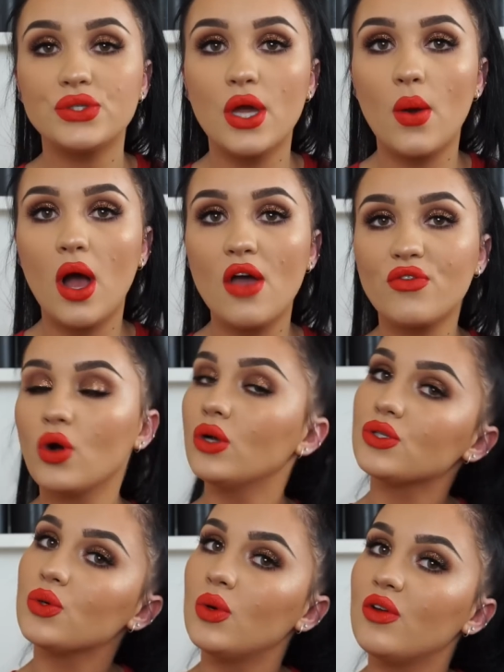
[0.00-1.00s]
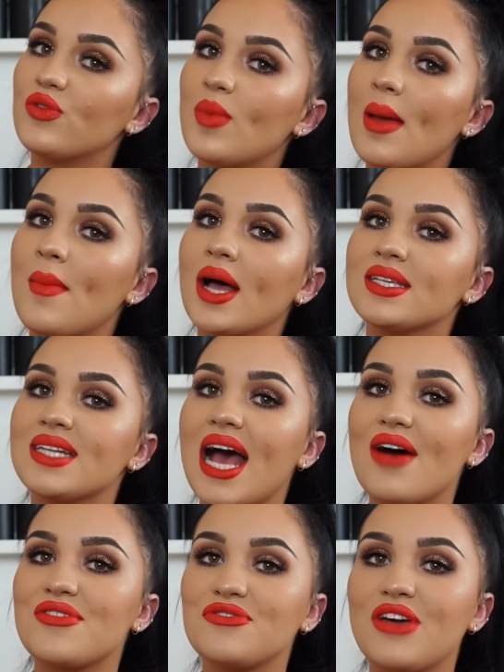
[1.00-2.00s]
So I've got all of my
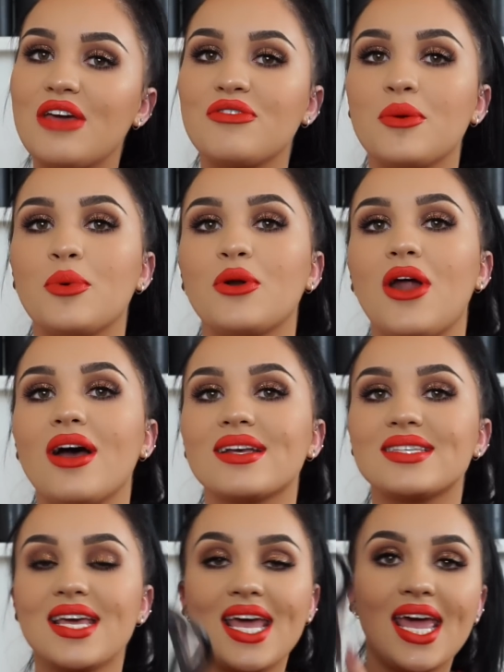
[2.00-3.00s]
must-have and favourite products